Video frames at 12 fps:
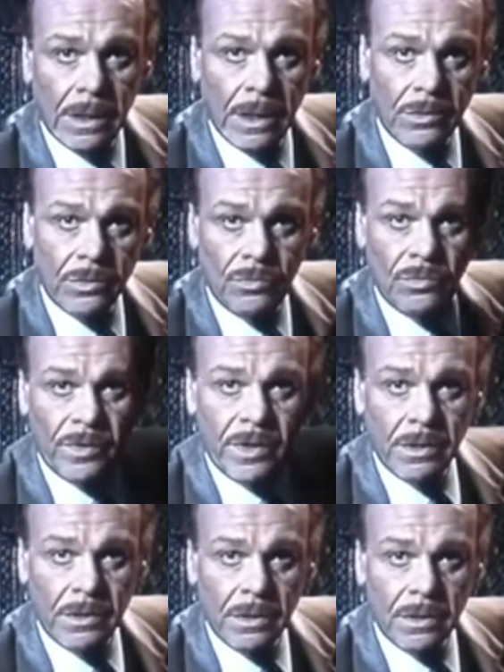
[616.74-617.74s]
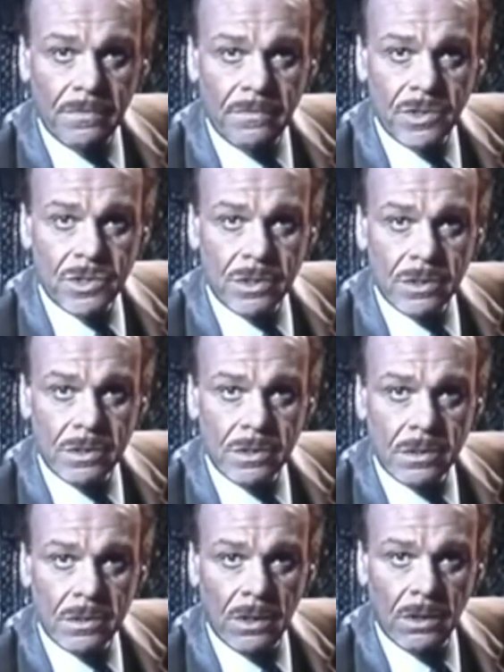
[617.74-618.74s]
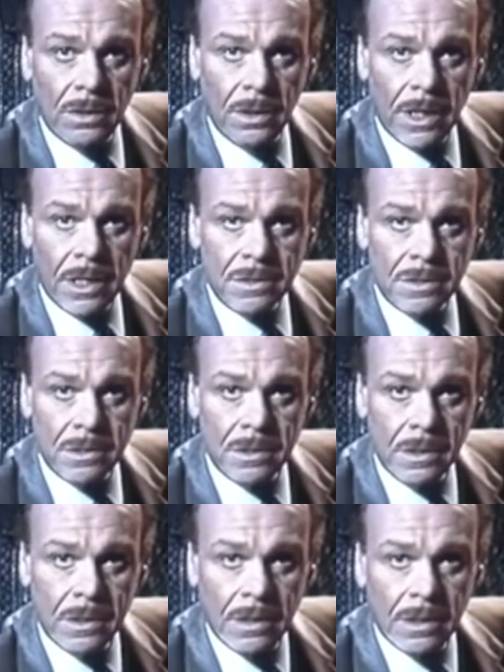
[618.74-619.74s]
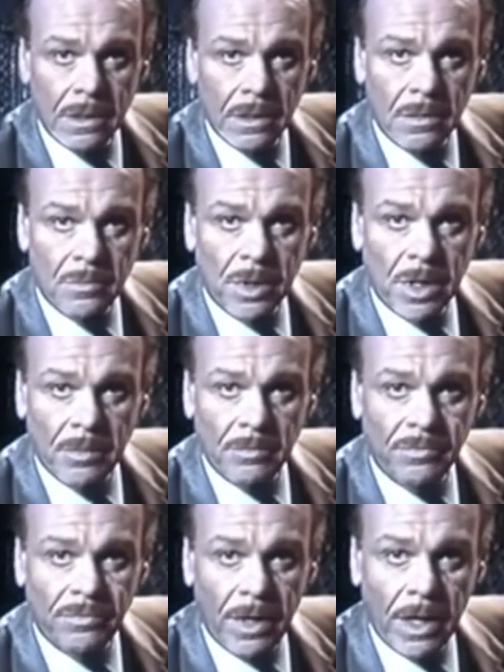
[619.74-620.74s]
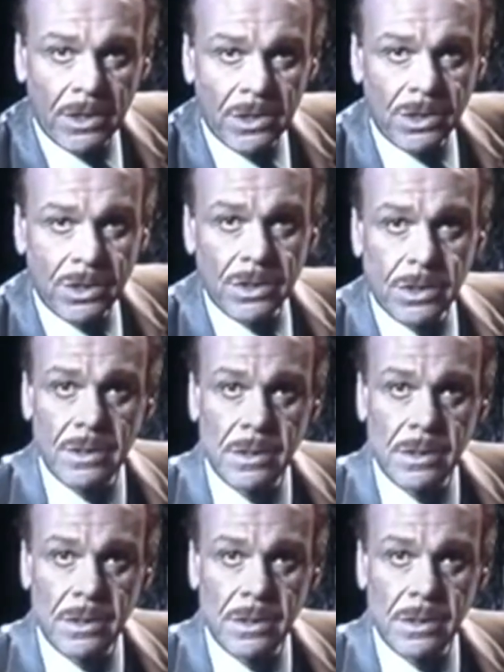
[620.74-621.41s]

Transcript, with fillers: I could feel the visions coalesce and become flesh.